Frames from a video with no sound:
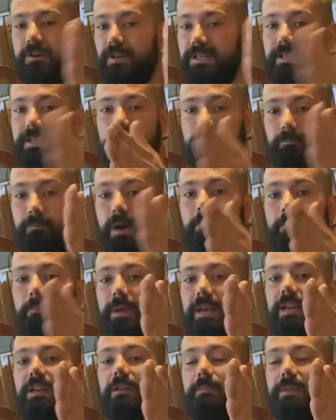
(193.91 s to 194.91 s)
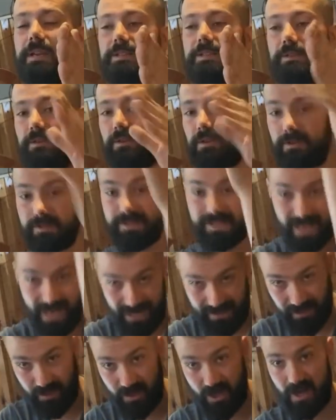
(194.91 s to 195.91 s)
He's like bumping into me so close. I had
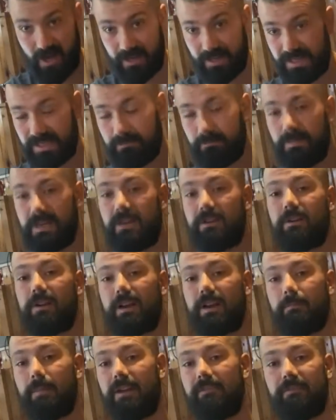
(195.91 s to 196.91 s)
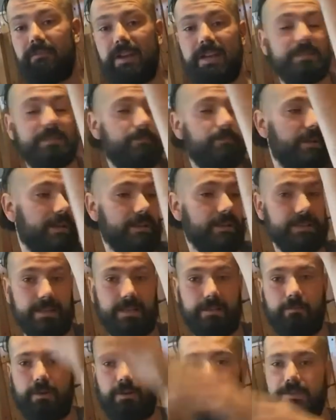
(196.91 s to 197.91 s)
to knock his mirror out of my face because he
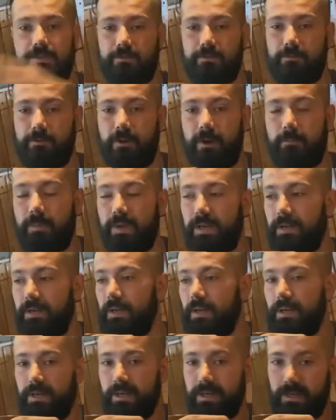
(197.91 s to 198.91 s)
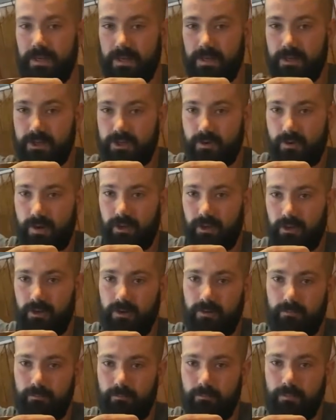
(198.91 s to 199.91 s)
had one of those great big
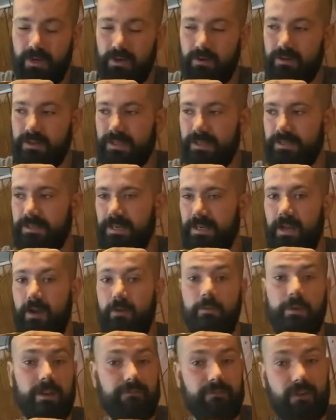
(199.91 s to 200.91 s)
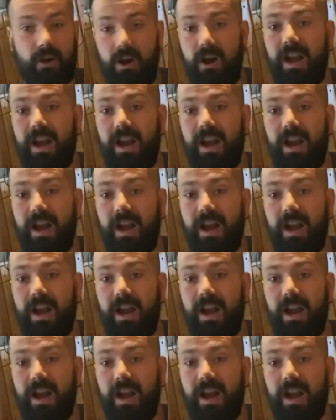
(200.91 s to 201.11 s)
trailer mirrors that stick out really far.